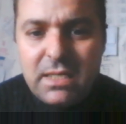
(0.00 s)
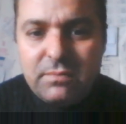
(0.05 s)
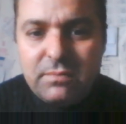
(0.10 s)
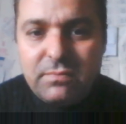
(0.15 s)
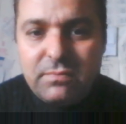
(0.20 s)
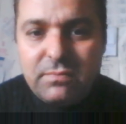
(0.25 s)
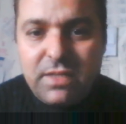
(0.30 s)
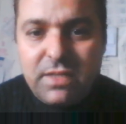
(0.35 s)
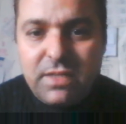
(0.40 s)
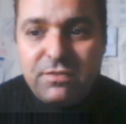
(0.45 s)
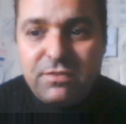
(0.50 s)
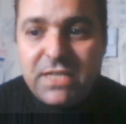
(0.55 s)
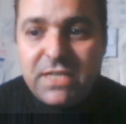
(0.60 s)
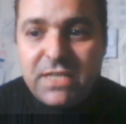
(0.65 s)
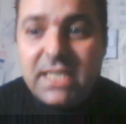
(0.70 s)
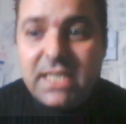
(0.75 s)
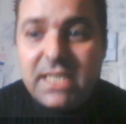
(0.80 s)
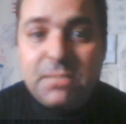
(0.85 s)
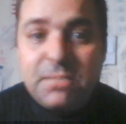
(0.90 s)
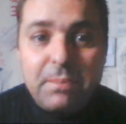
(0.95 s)
If
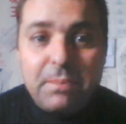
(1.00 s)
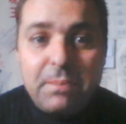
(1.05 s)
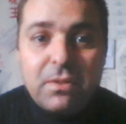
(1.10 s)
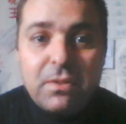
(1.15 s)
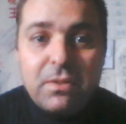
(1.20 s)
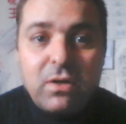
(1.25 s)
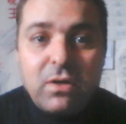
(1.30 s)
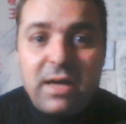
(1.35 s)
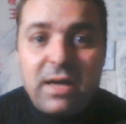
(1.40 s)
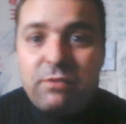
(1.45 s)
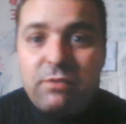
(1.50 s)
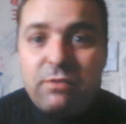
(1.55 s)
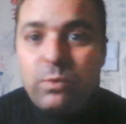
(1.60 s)
Chinese people don't have